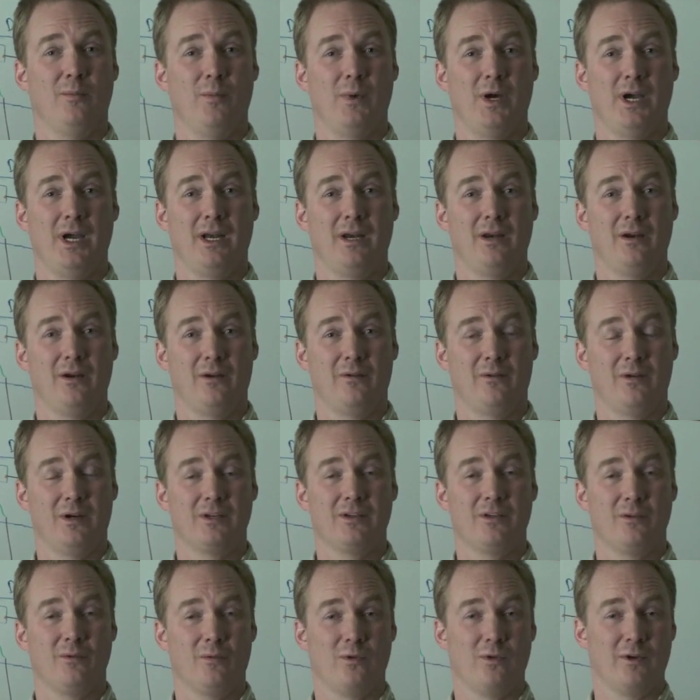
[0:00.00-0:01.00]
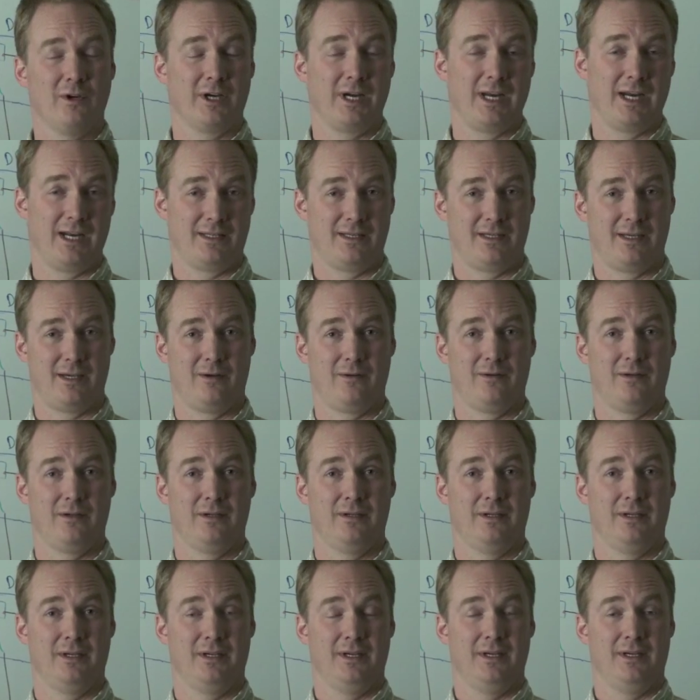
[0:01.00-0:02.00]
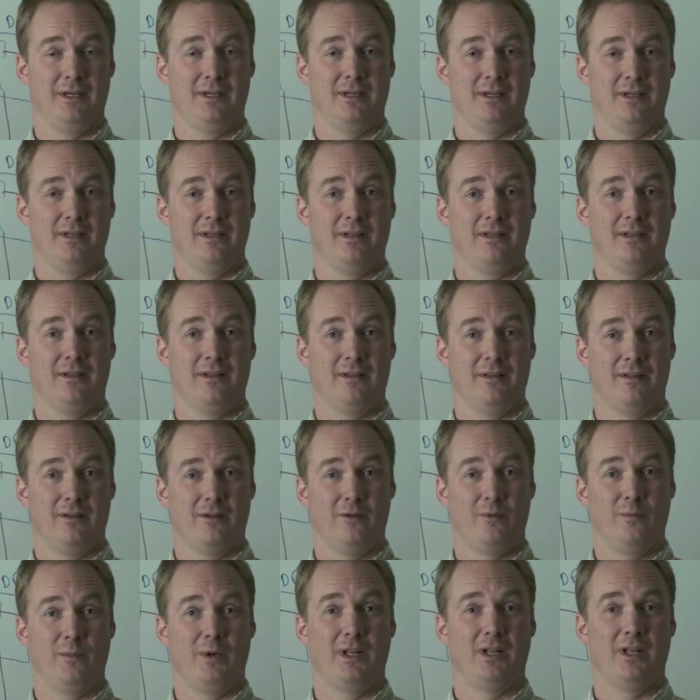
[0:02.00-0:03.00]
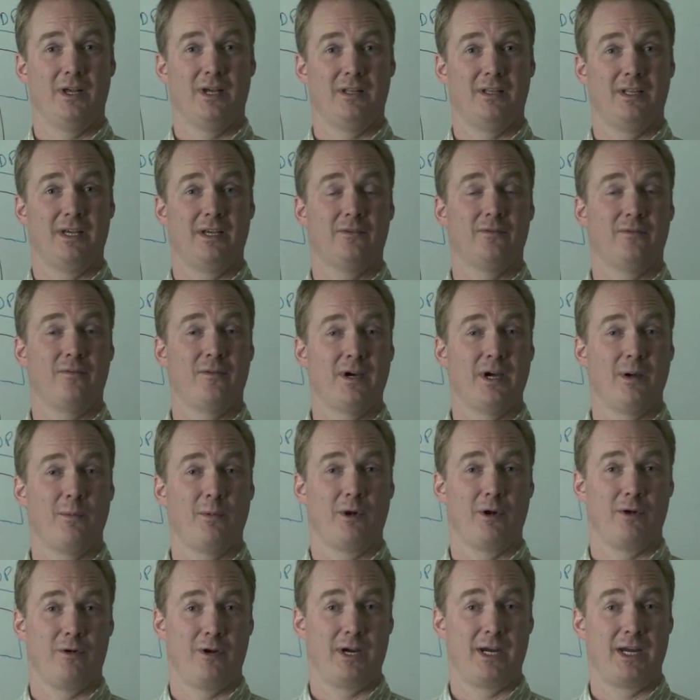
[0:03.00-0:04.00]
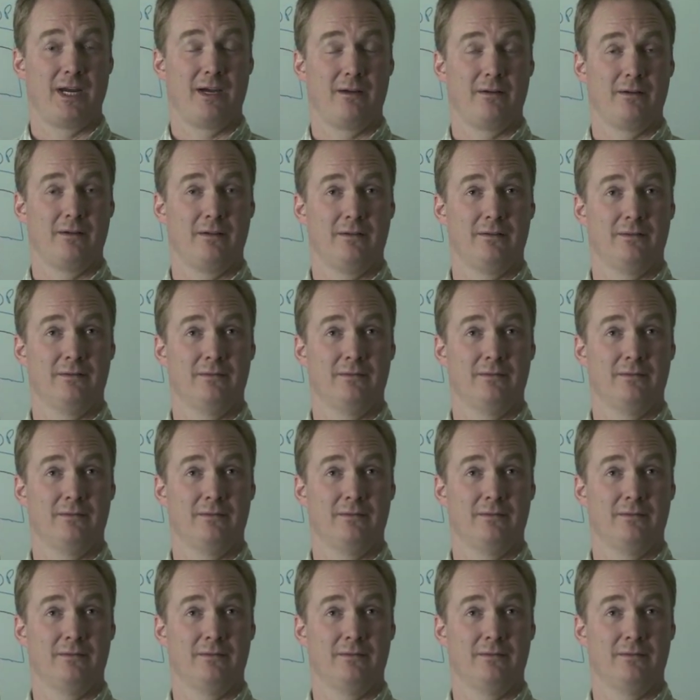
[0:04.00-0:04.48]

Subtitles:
but once the word gets out, there'll be a lot less fiber going out.